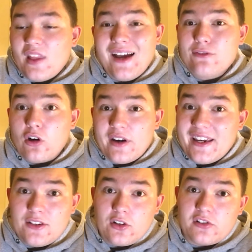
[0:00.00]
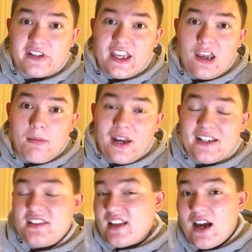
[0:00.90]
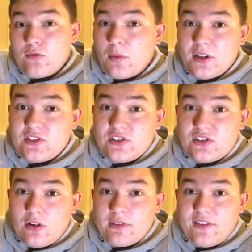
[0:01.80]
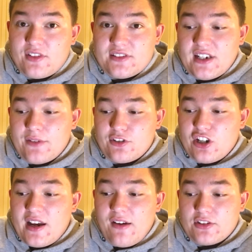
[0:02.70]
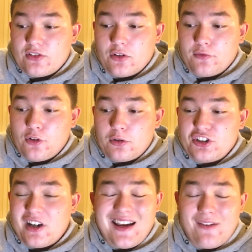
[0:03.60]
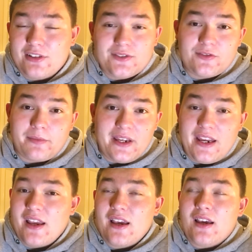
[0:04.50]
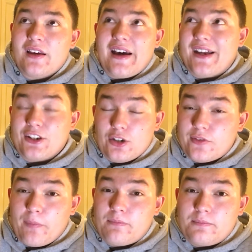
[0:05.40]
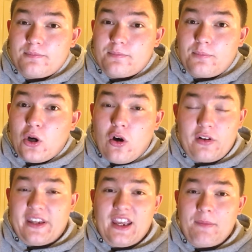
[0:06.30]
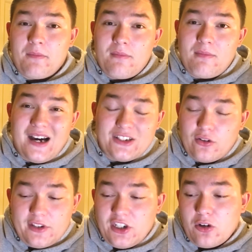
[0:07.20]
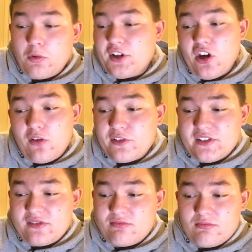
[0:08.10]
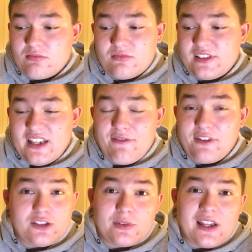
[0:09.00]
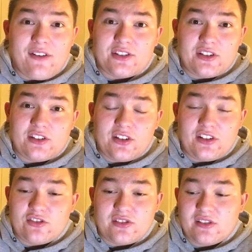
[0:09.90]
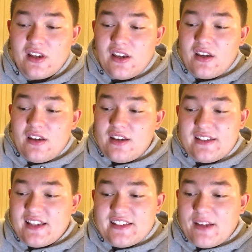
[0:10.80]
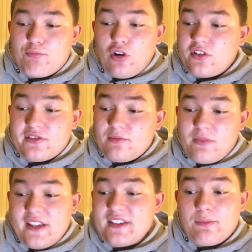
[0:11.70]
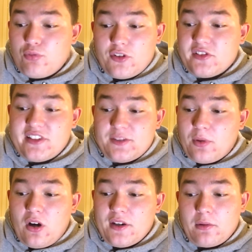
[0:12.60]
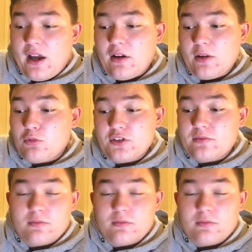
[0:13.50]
I thought he had a good game, and I'd start Roberts on the left-hand side for Jack Harrison going forward. Jack Harrison, for me, had another poor game. I don't really know what he offers. Same things with Harrison. His end product is poor, and I would